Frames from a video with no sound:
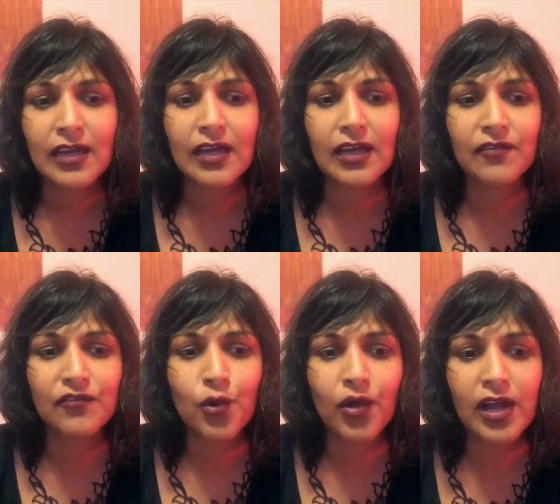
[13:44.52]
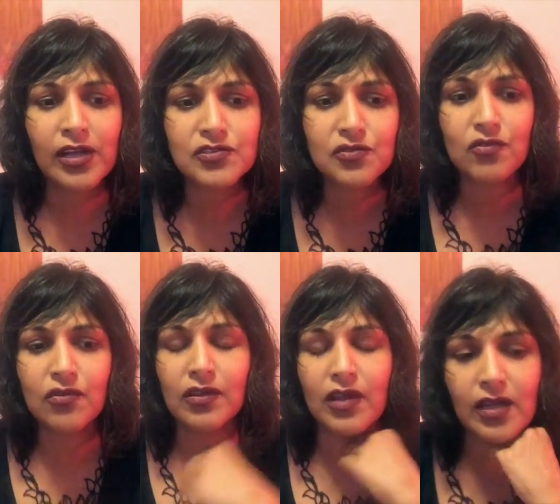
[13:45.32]
uh, forecasts
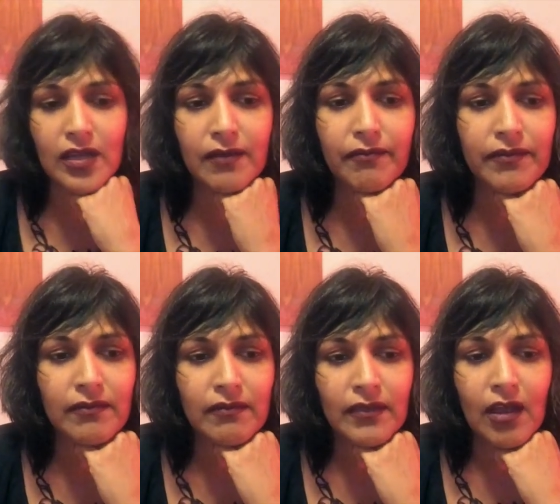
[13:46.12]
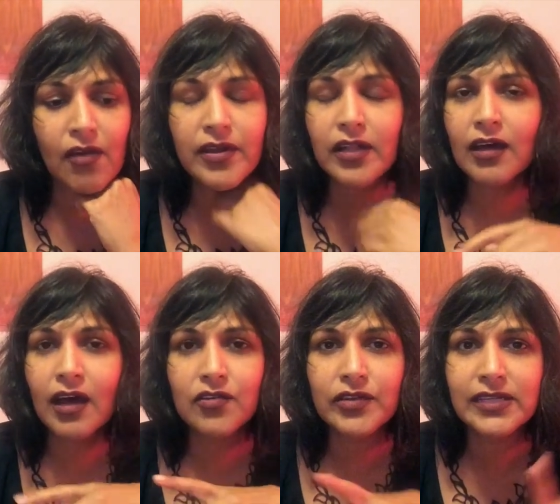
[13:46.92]
or um, oracle
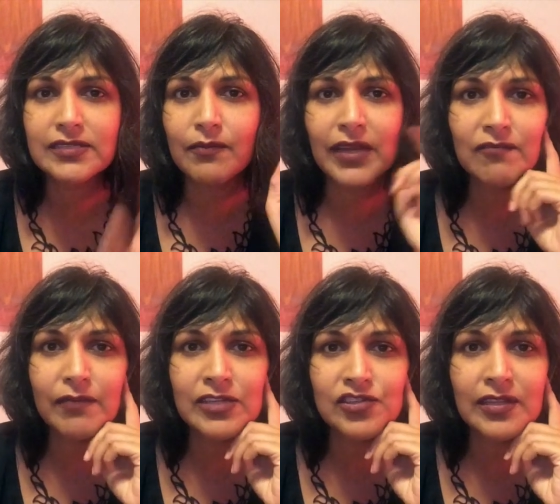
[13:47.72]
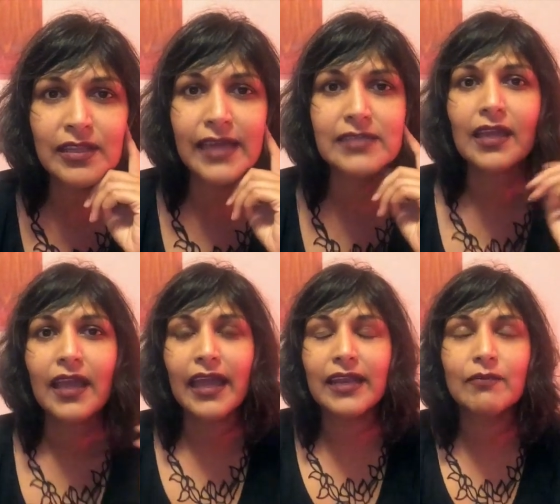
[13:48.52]
card readings i might have mentioned that
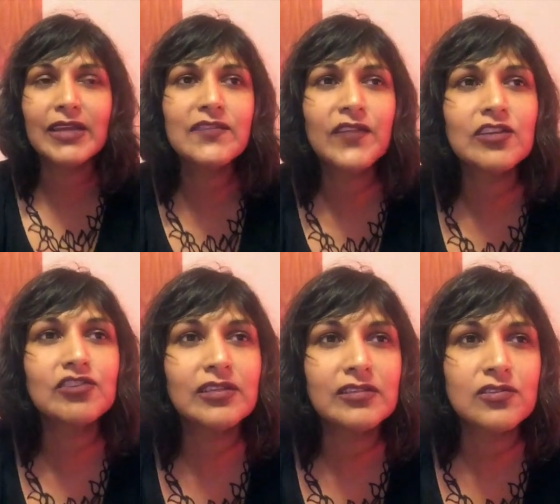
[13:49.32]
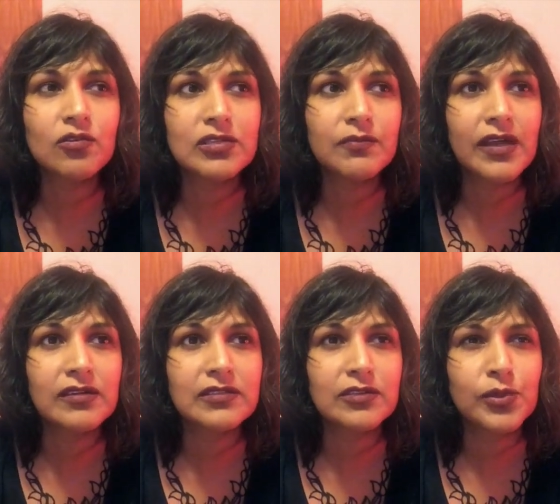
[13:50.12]
and i might have actually talked
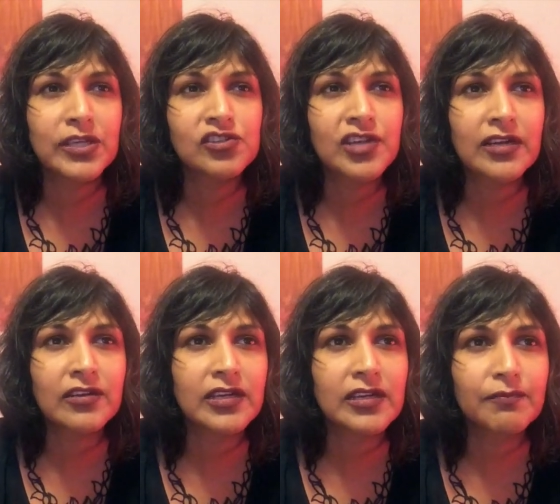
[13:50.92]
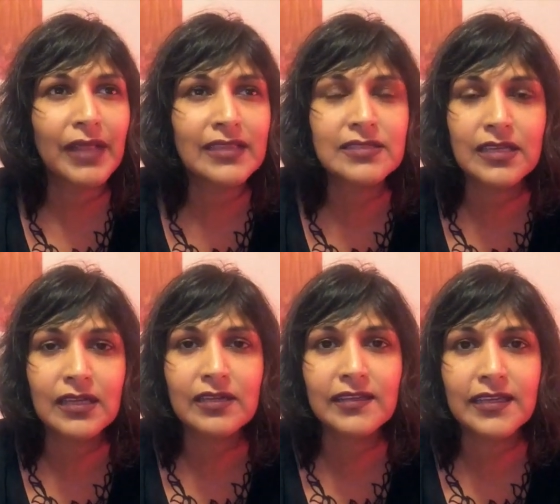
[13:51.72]
about doing chakra
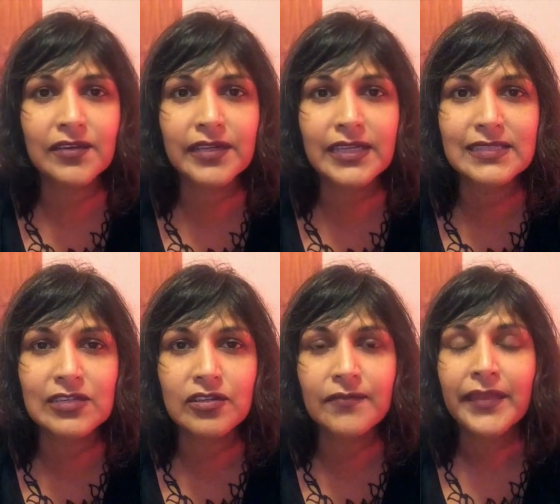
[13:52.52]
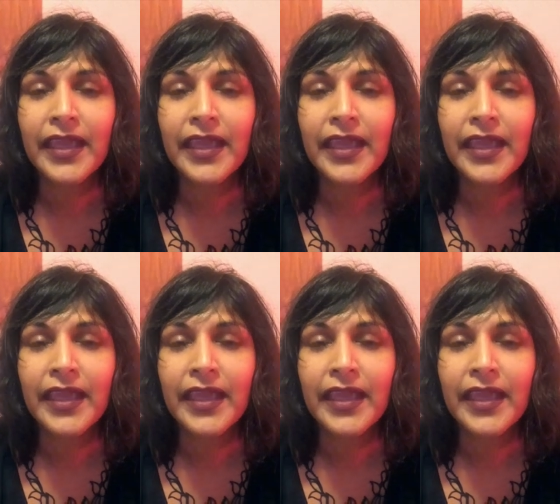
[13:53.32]
balancing clearing etc